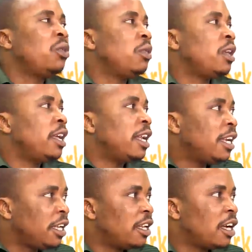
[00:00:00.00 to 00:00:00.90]
the
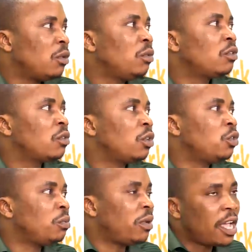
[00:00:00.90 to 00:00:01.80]
leader who is going
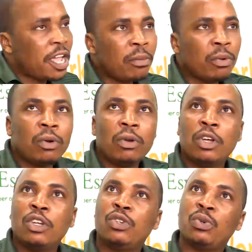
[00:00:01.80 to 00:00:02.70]
to be able
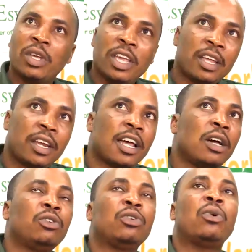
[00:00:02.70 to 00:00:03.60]
to carry
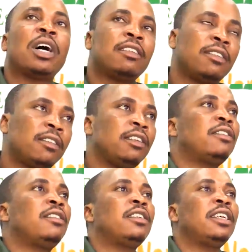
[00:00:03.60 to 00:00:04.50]
out or
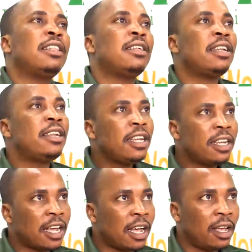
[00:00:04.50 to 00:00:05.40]
assist the
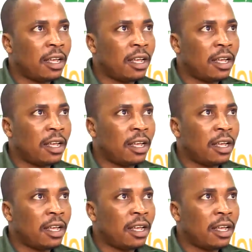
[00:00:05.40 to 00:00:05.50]
leader